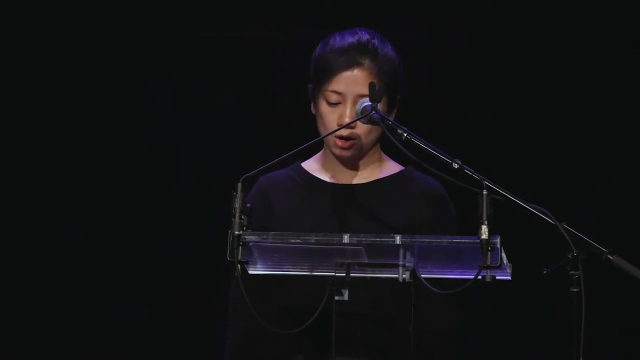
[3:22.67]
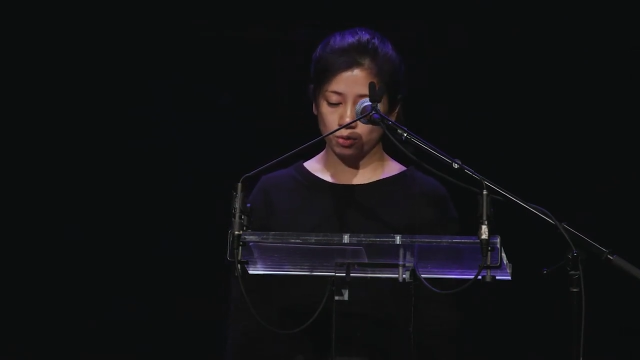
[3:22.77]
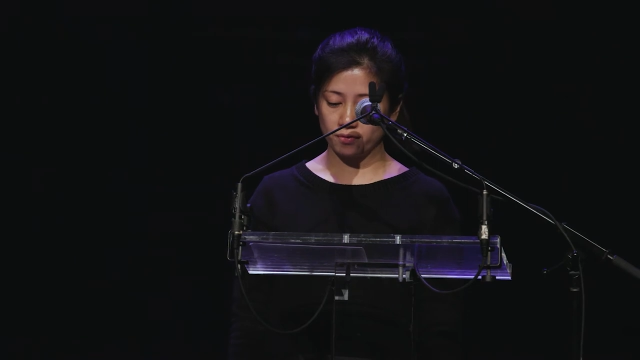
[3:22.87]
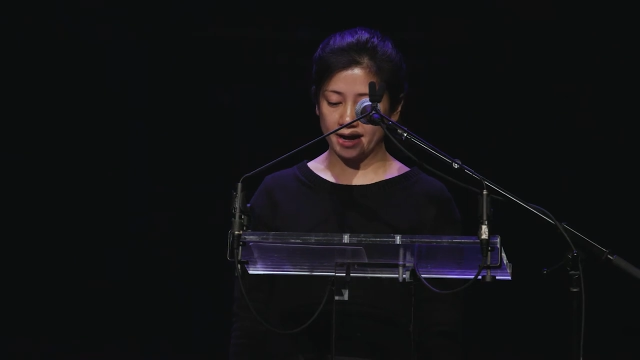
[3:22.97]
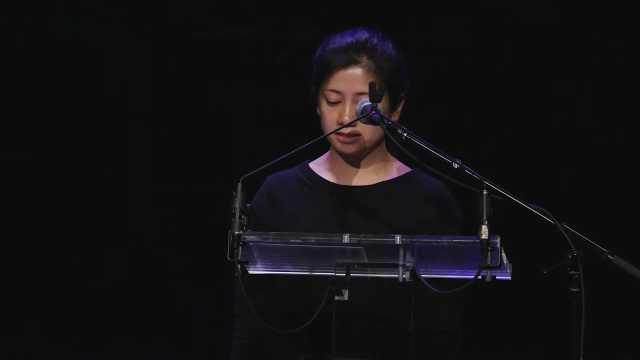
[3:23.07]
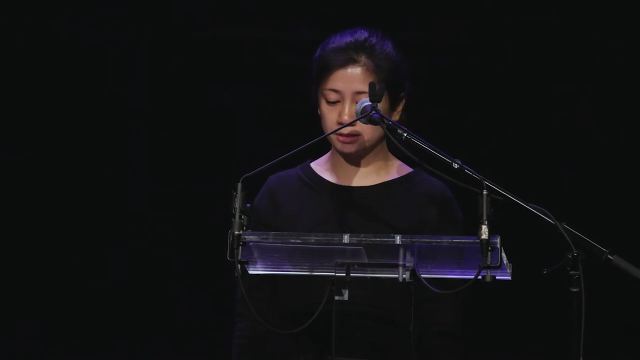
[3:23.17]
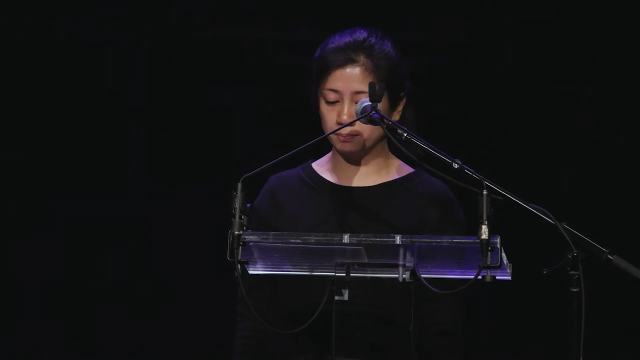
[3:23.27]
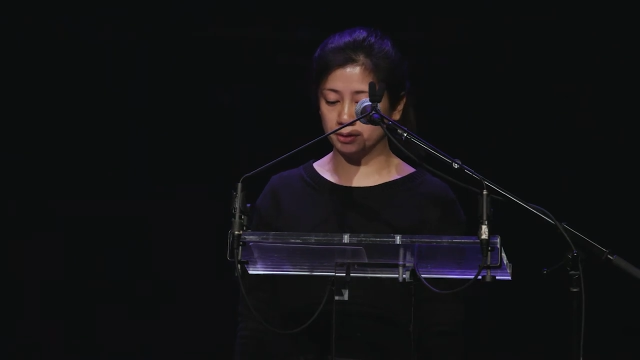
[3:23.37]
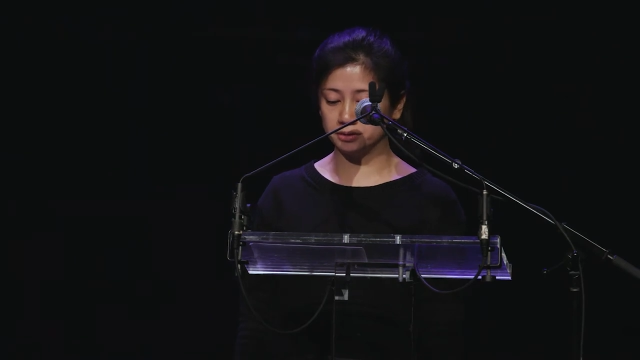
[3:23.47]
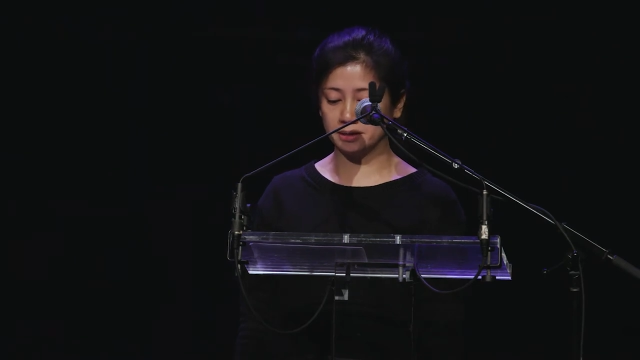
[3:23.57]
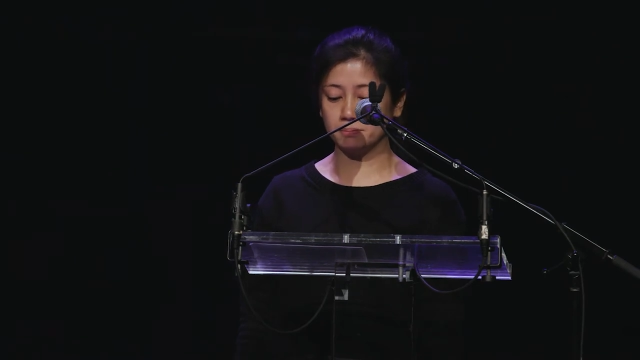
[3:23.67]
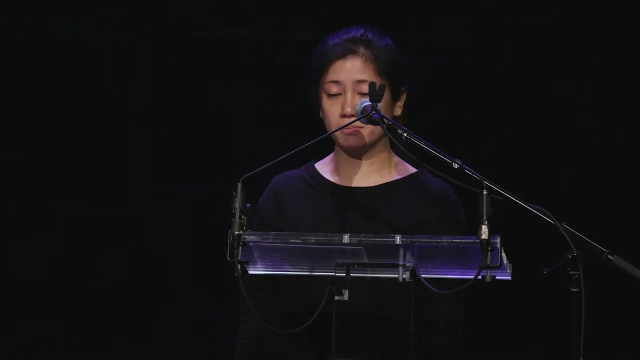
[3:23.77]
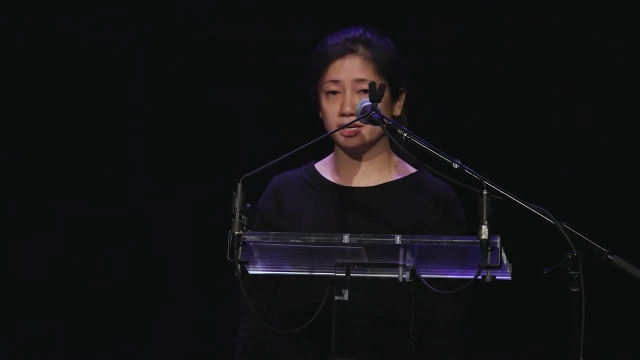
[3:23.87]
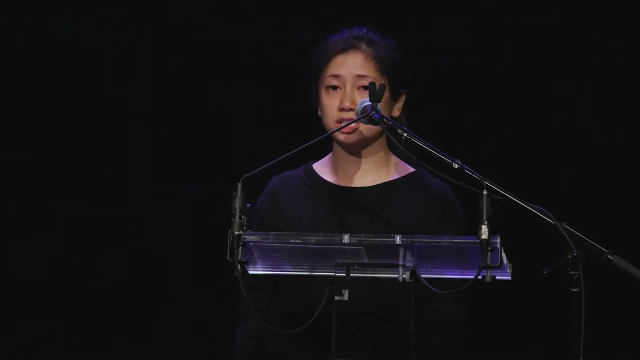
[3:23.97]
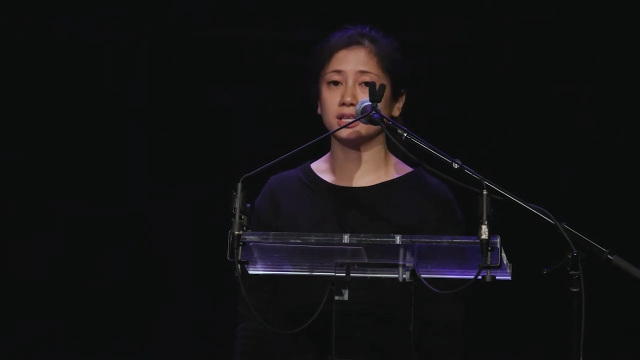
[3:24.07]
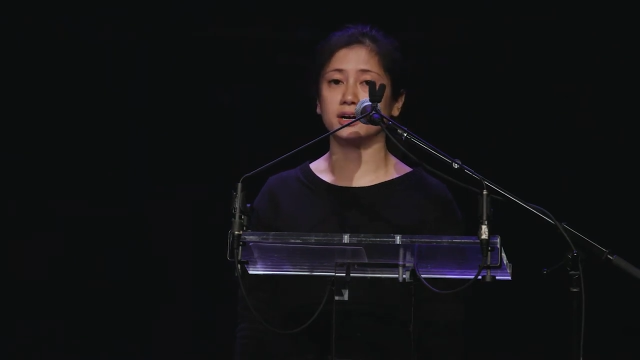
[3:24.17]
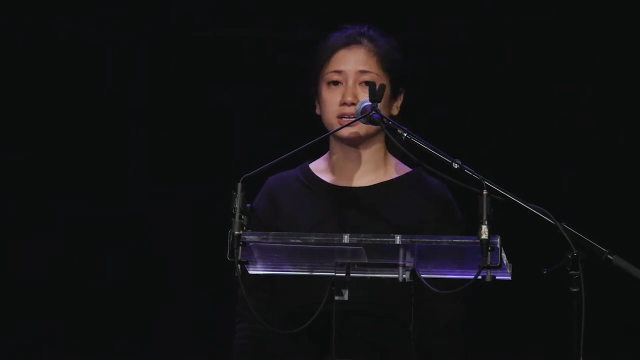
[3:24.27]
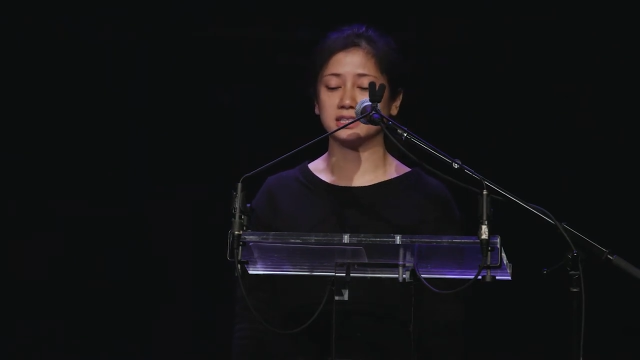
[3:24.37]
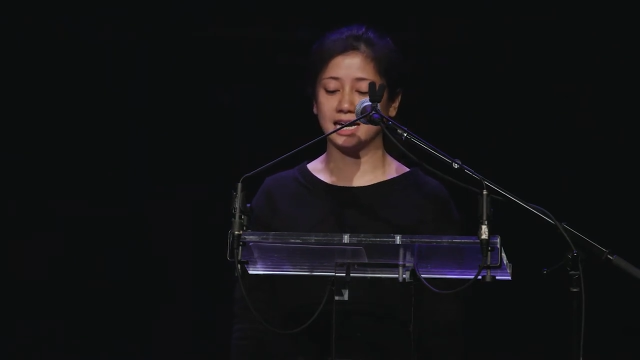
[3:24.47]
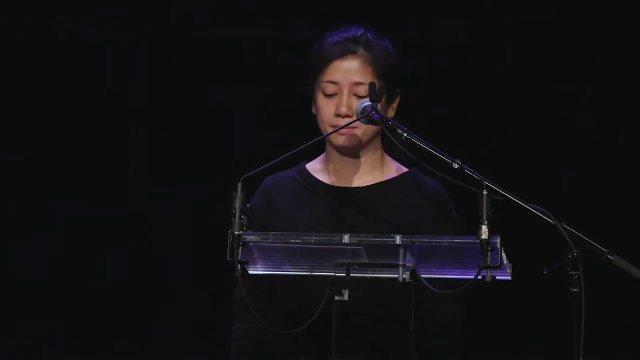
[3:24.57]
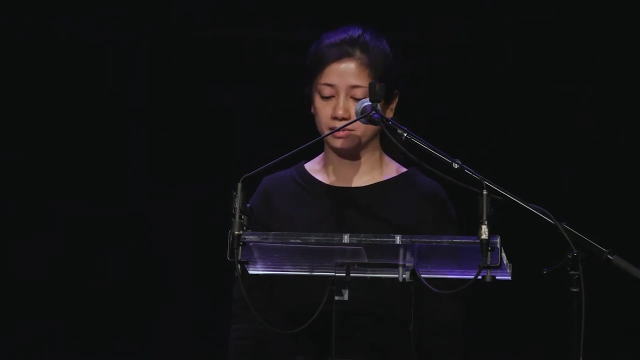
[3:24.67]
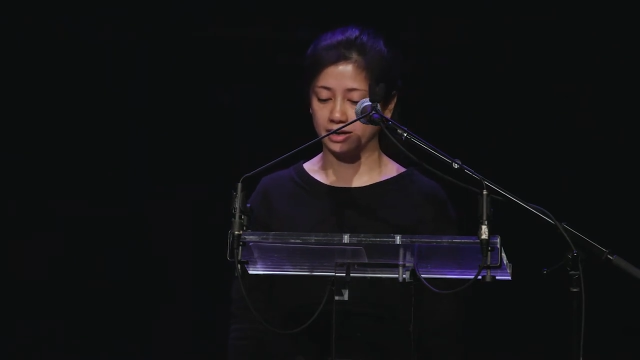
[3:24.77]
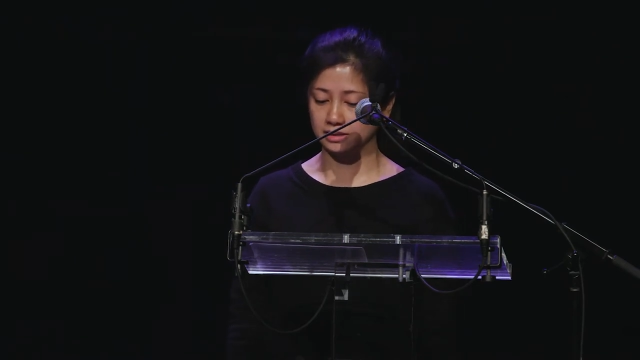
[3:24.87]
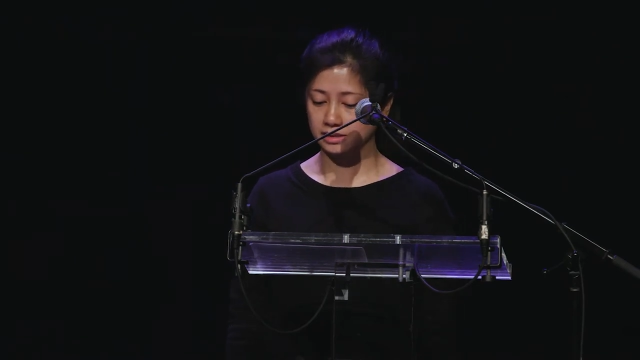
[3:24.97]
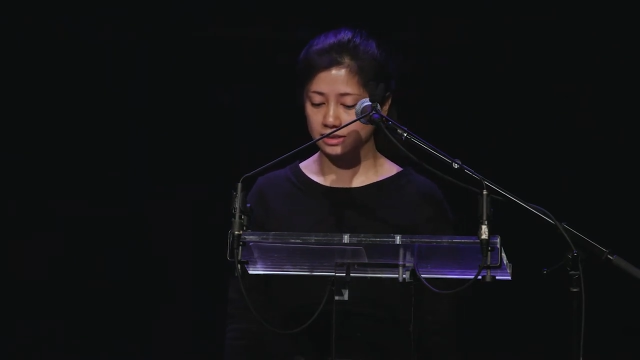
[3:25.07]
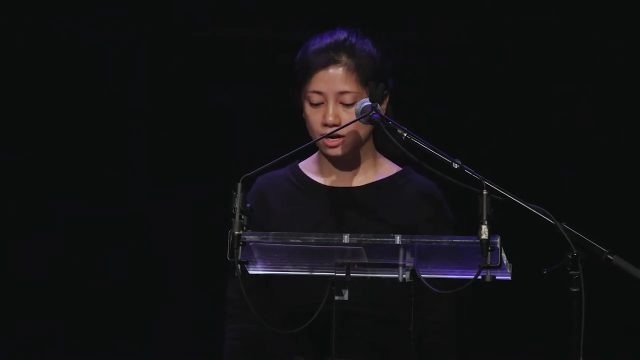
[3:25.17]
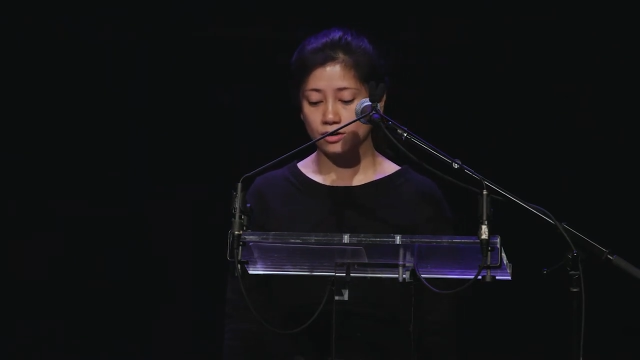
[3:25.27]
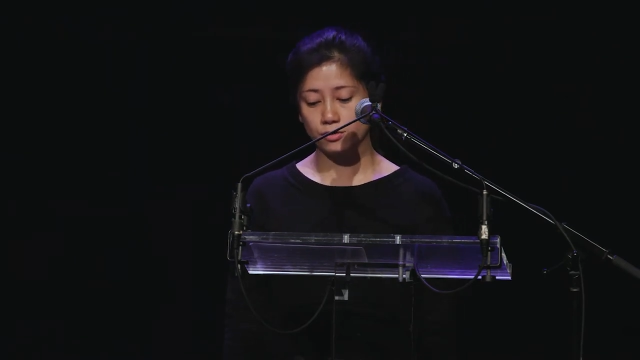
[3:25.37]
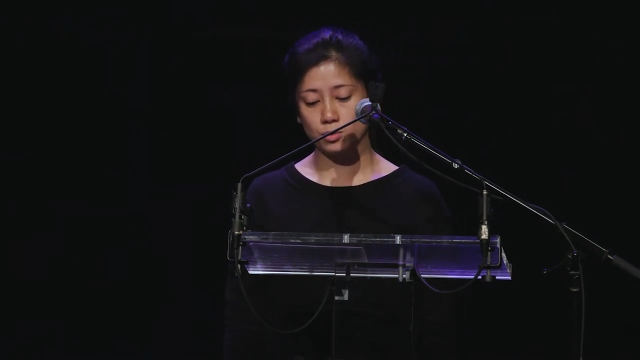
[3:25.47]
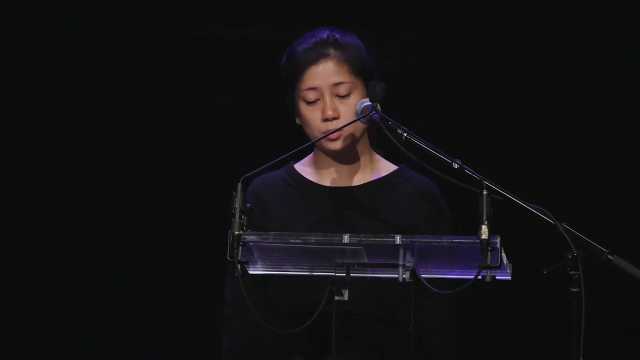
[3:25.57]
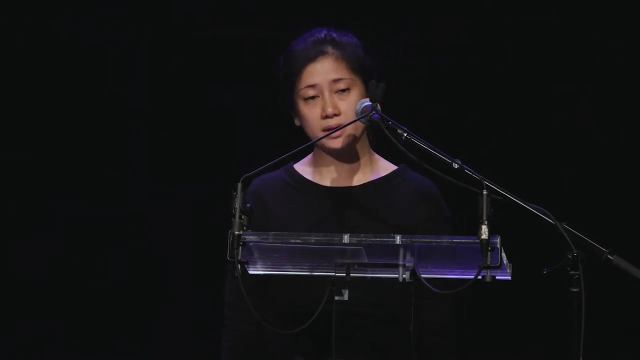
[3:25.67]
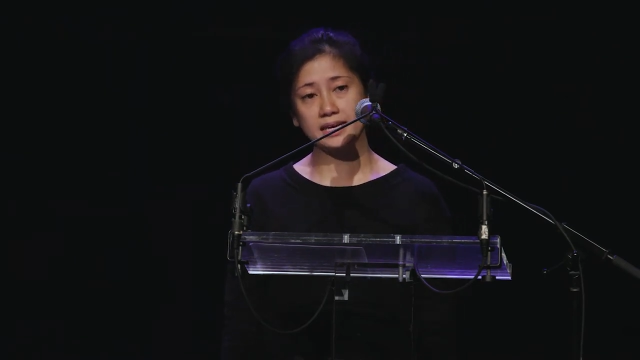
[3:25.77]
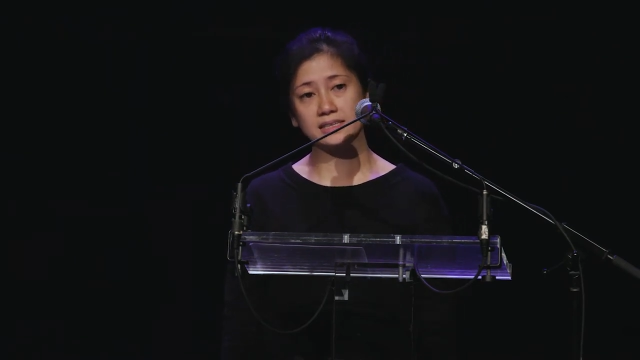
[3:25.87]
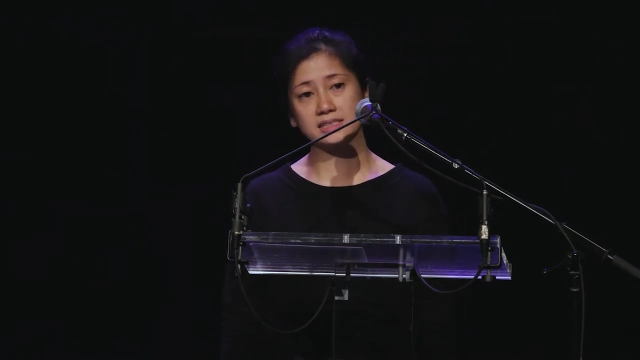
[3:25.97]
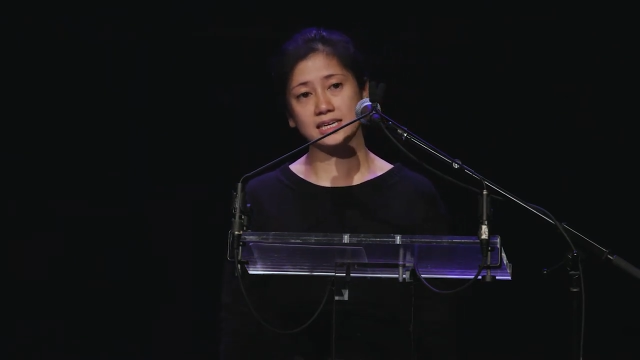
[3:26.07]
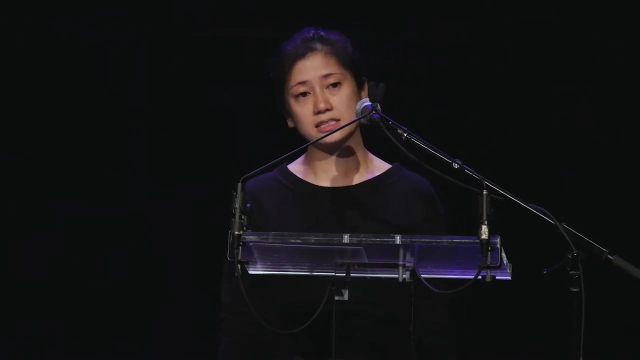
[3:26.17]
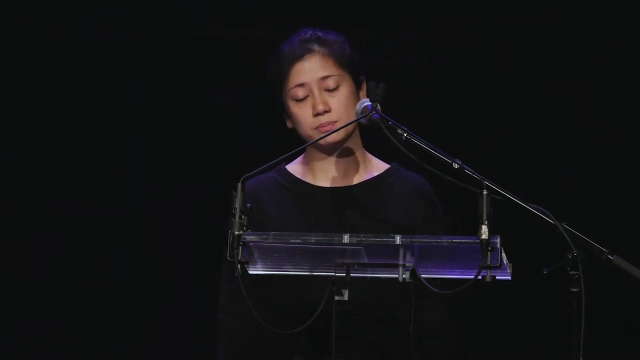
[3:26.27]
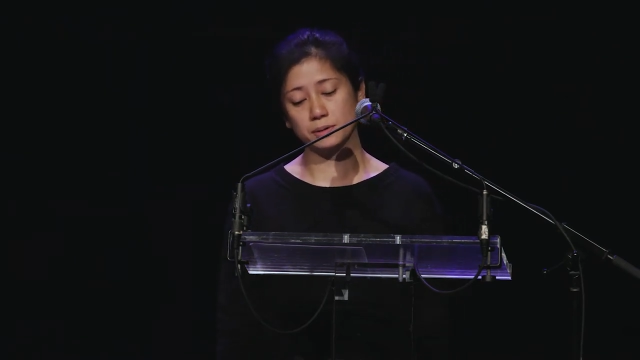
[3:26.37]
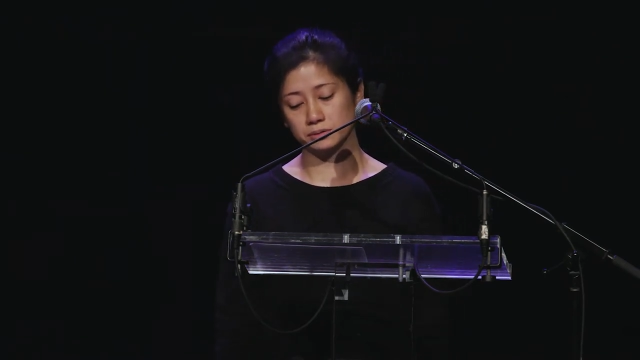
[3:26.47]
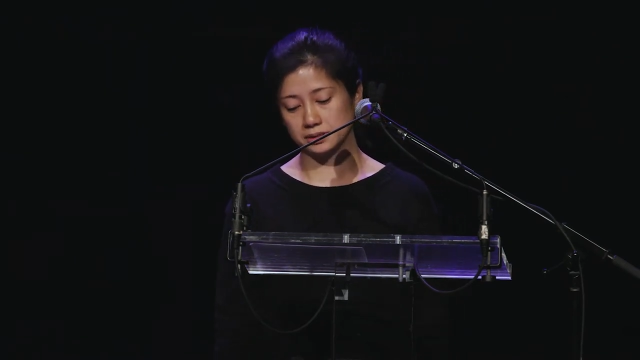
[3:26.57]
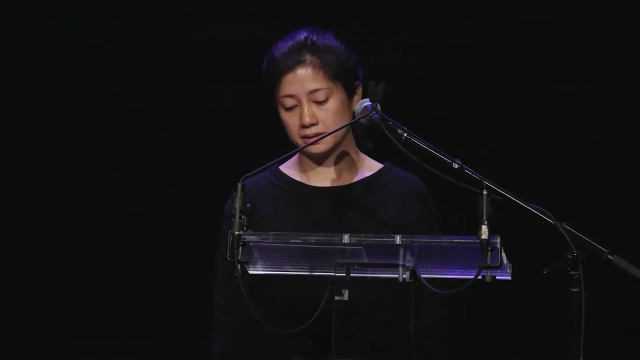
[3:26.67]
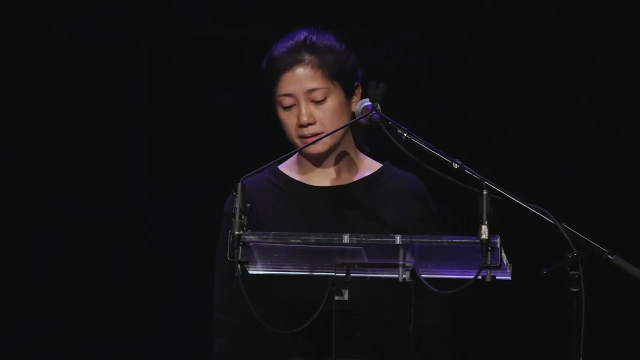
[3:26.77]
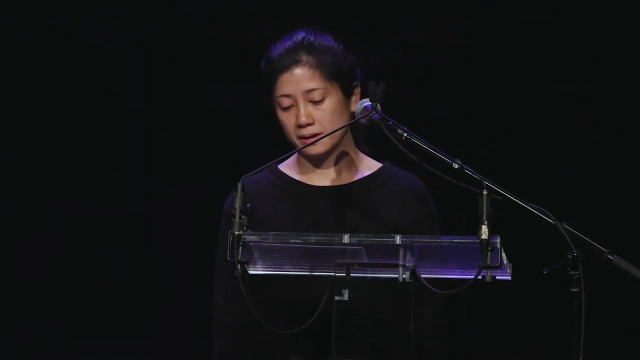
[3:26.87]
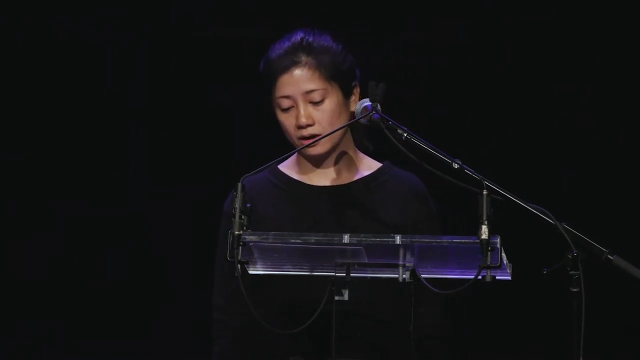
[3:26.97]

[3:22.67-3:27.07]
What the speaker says: We've had to build in much longer timelines for when we get sets built